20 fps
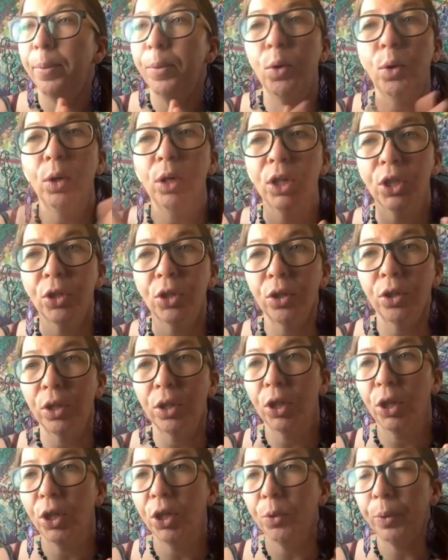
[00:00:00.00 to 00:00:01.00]
or just
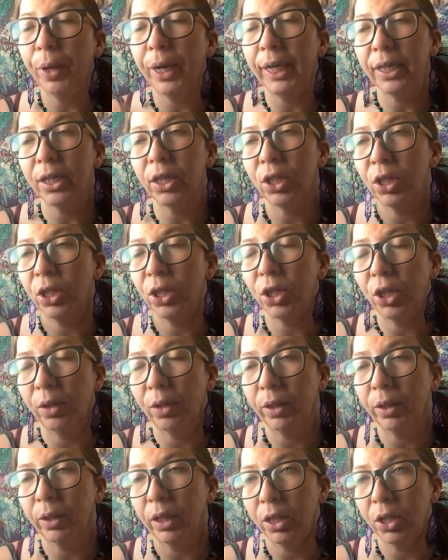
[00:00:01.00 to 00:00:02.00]
the good way is to start
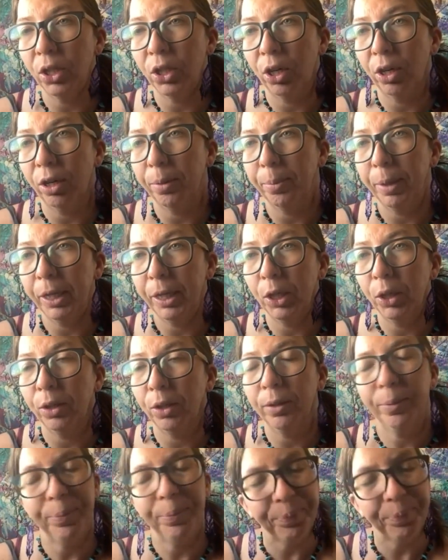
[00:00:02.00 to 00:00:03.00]
with the starter
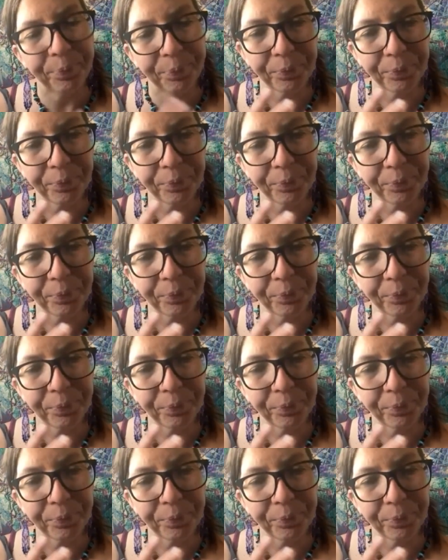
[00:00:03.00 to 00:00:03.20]
bundle.